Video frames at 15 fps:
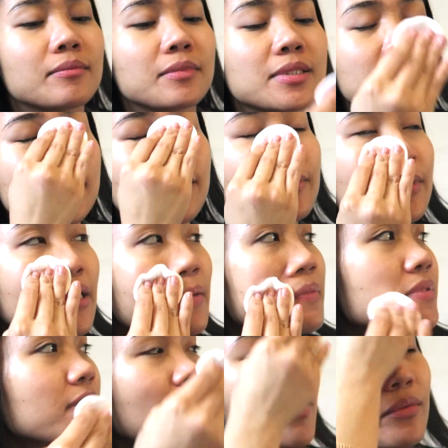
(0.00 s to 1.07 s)
But
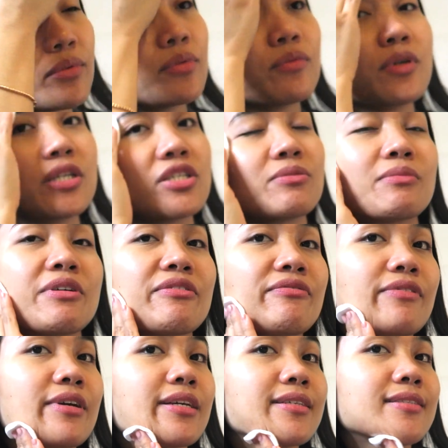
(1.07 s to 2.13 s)
sometimes I would wash my
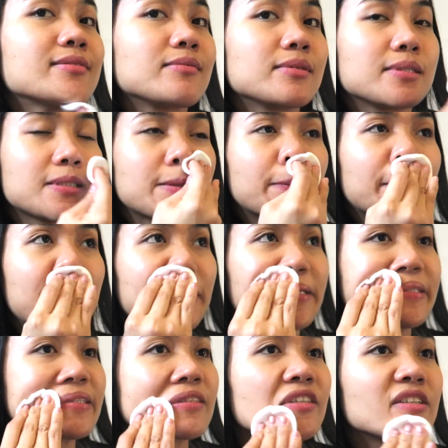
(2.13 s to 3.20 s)
face with some
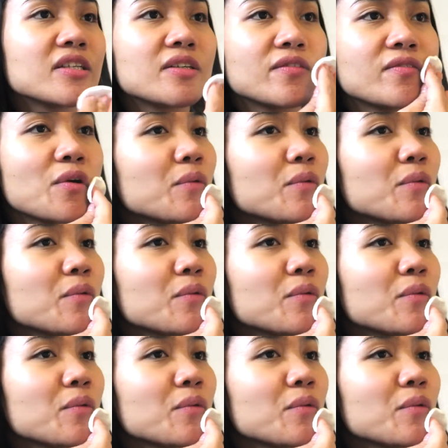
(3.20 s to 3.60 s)
cleanser,